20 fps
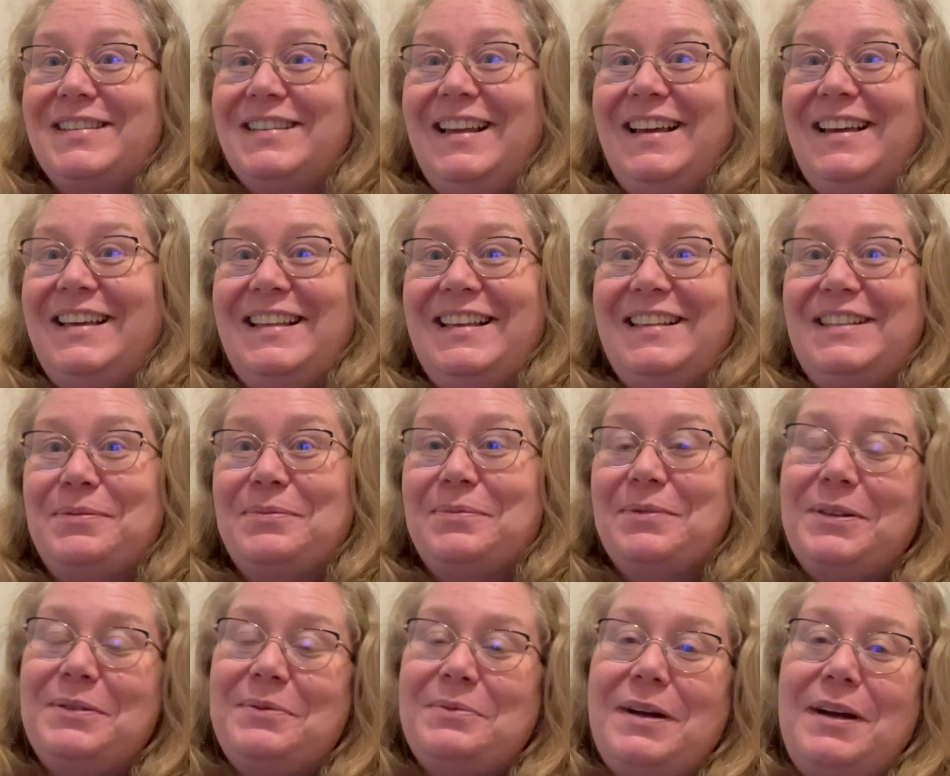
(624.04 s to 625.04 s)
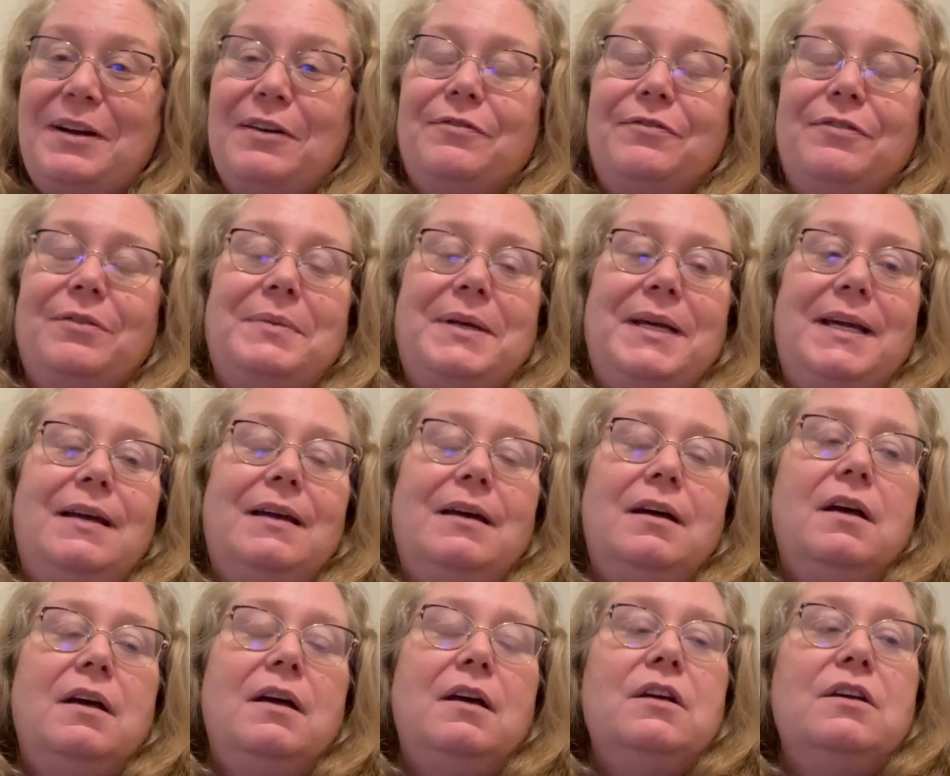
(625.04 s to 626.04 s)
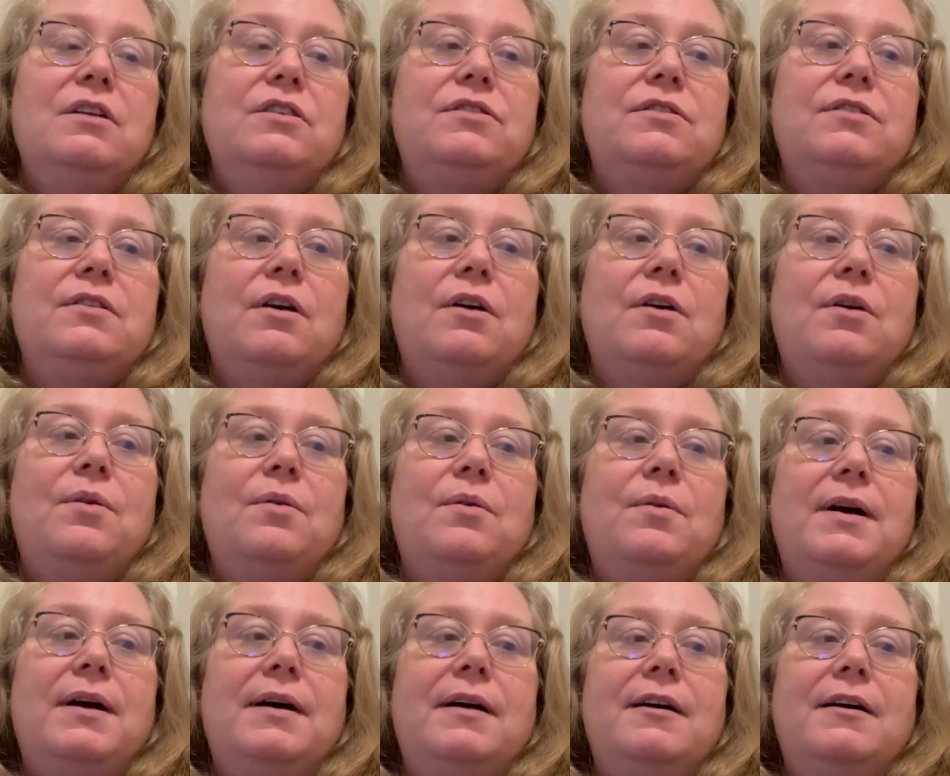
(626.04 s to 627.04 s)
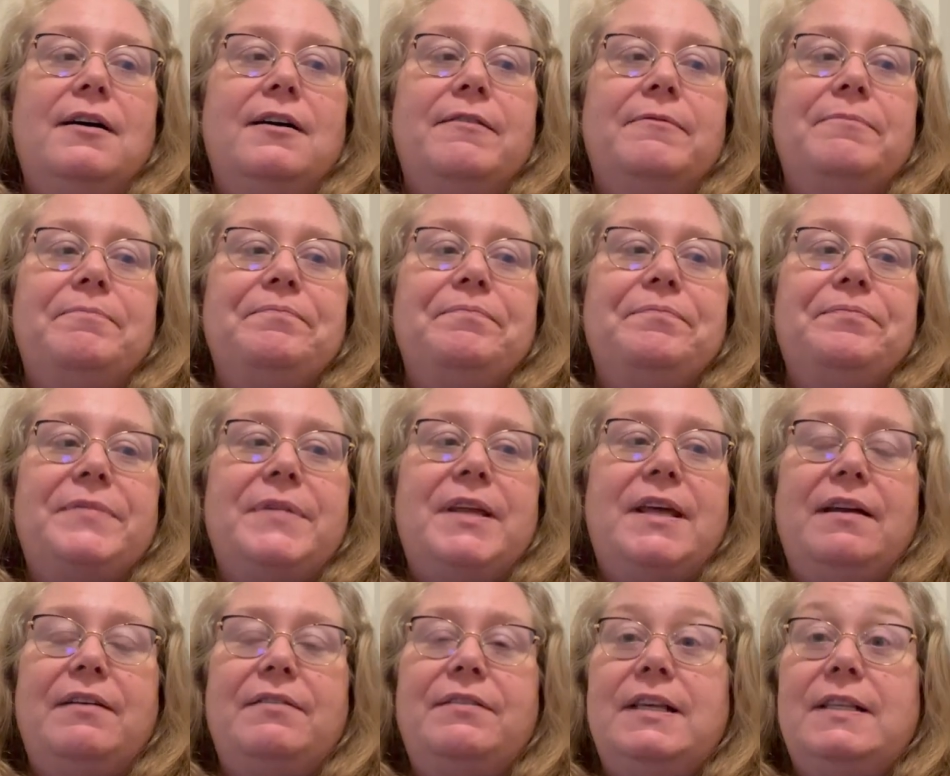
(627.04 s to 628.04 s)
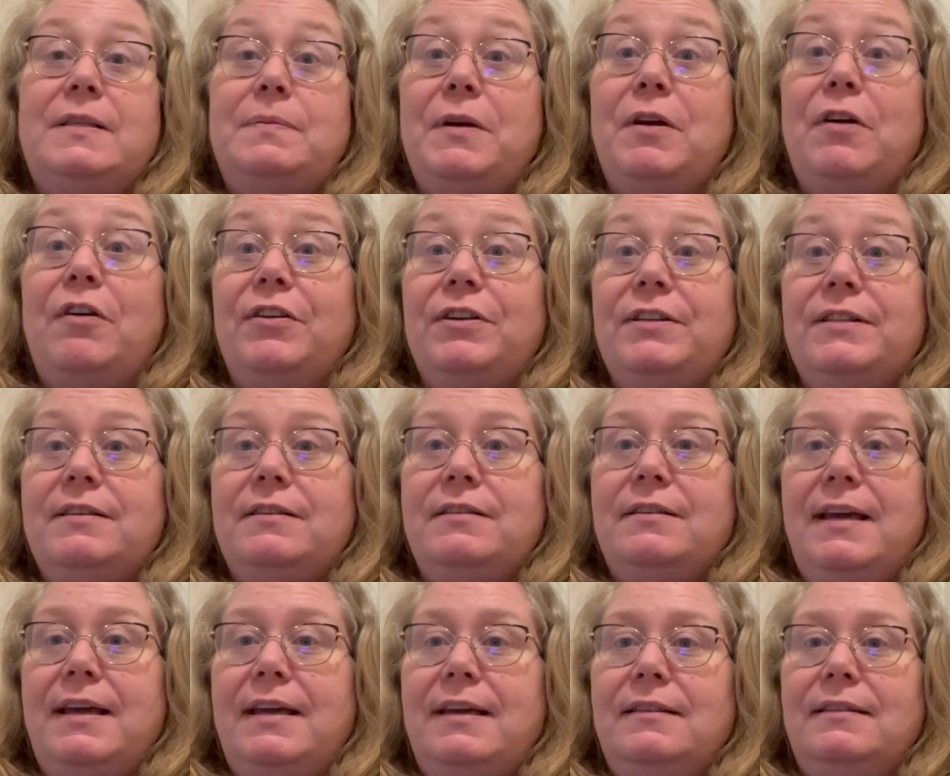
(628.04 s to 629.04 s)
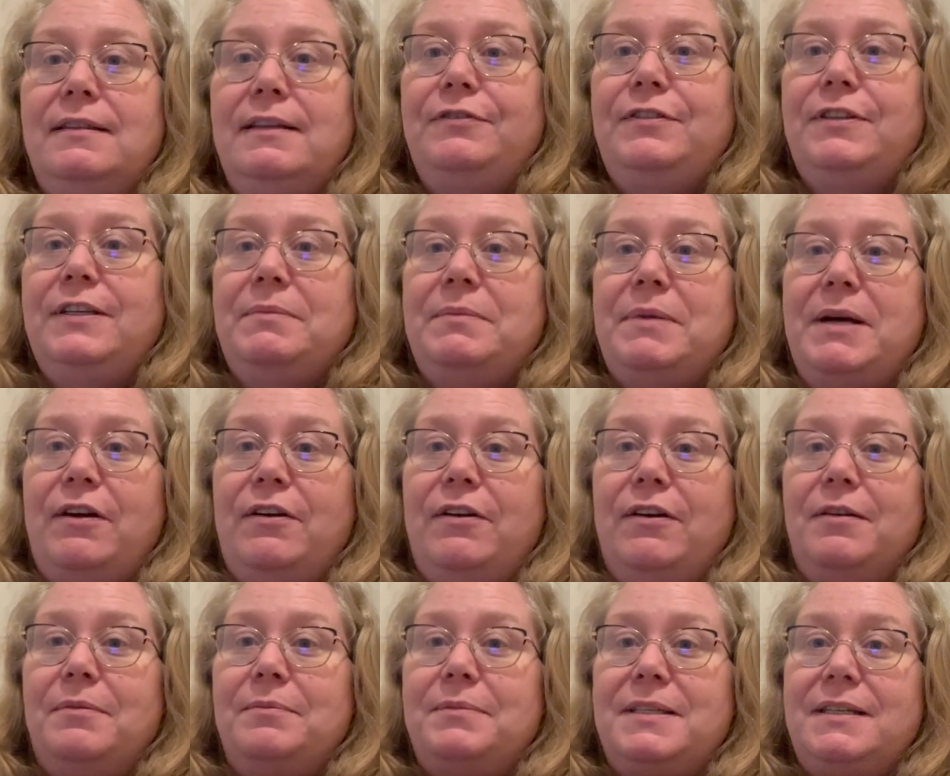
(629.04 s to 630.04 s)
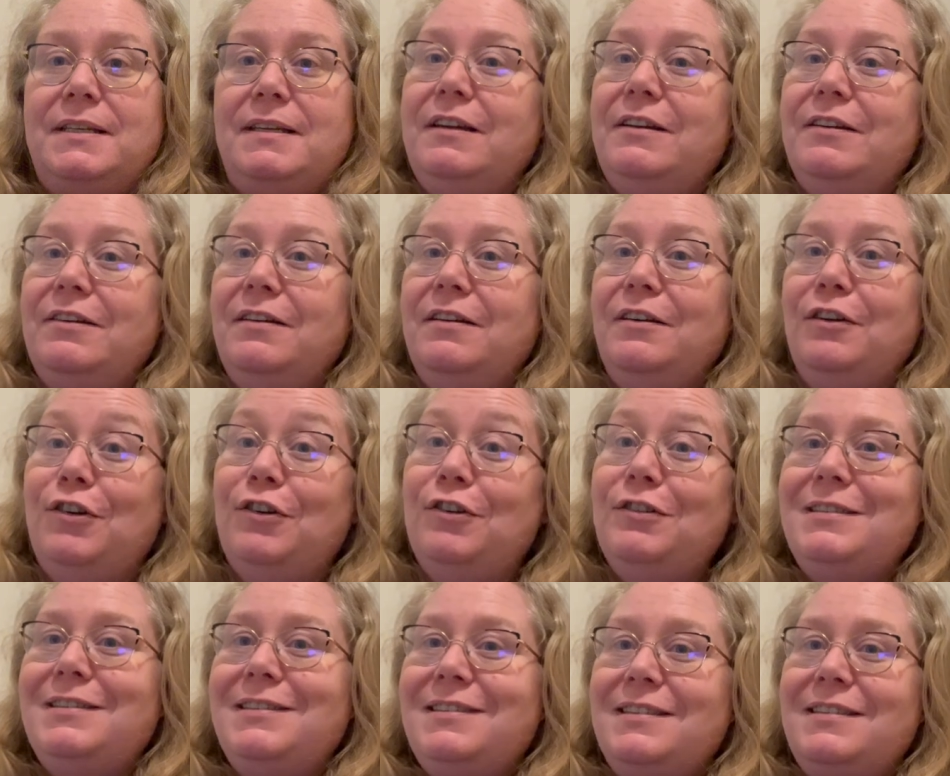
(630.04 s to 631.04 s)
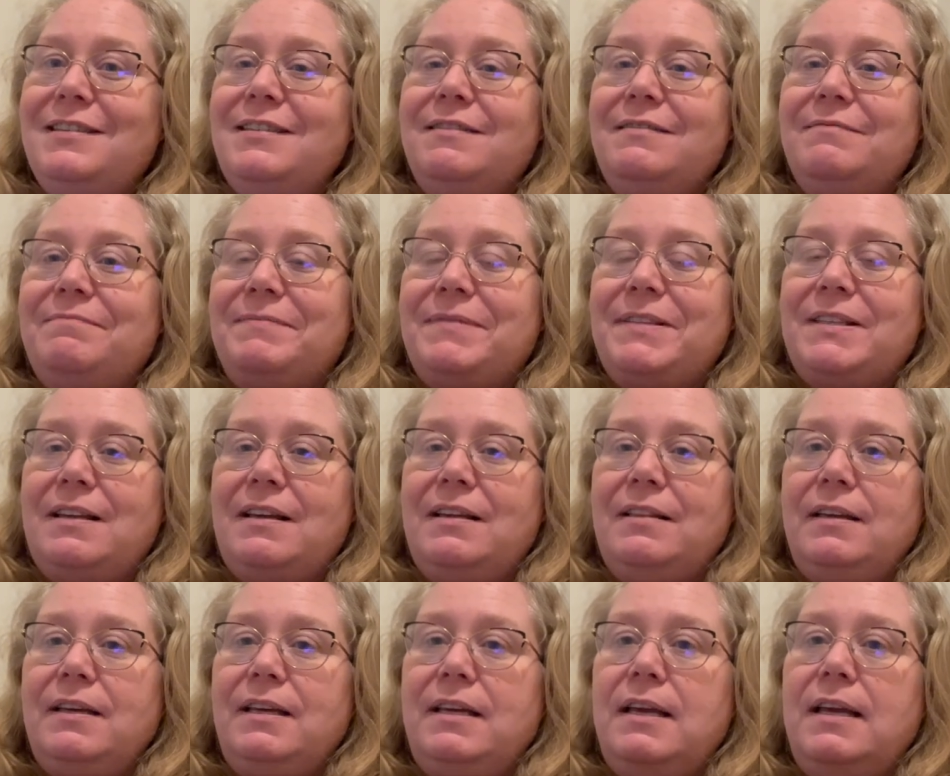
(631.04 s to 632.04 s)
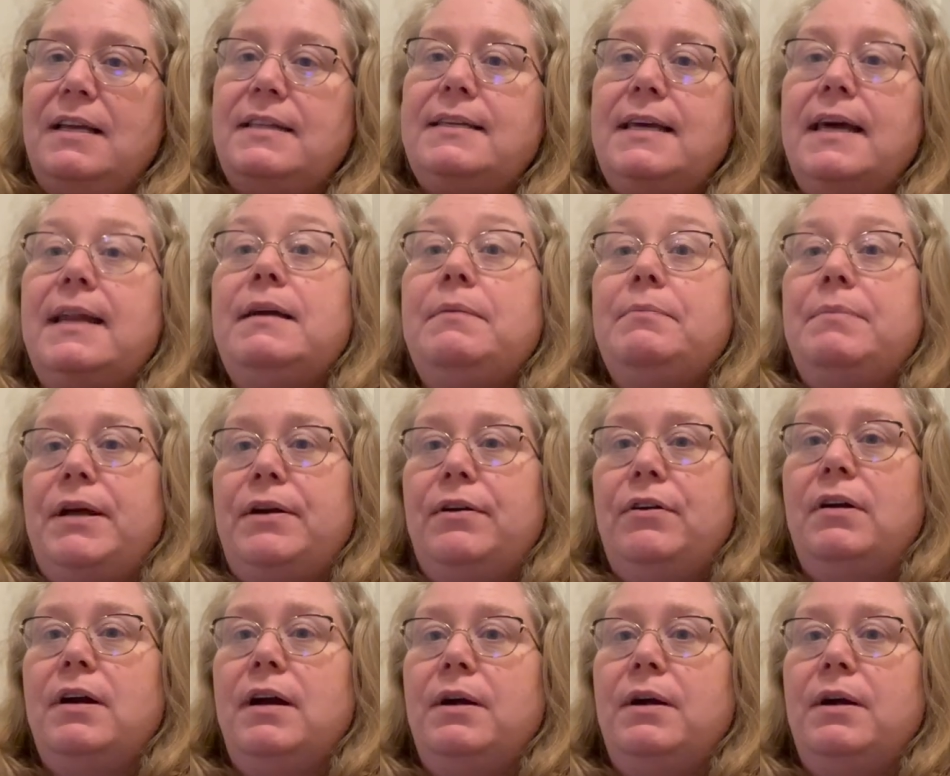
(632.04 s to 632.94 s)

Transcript: Like that's real rare for me. So, um, and I, it's been hard to like lifting my arm to here hurts slightly. It's getting better.